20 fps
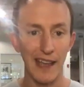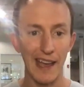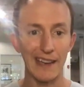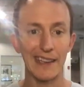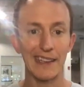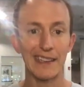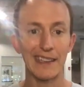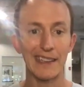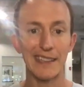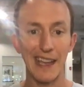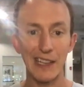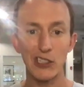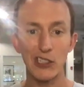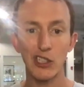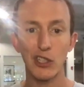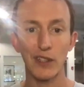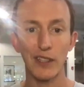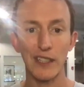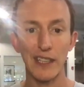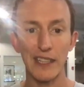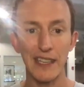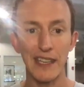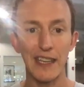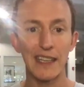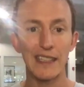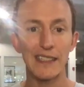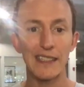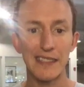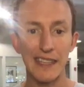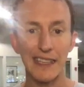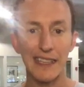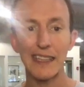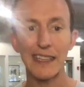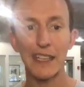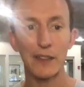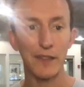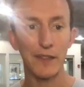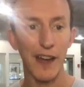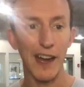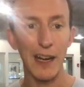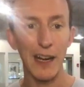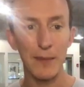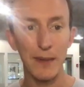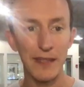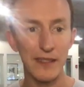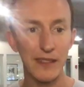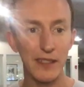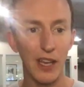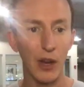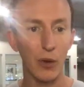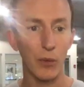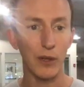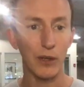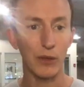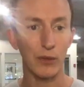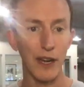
and intentionally seeking environments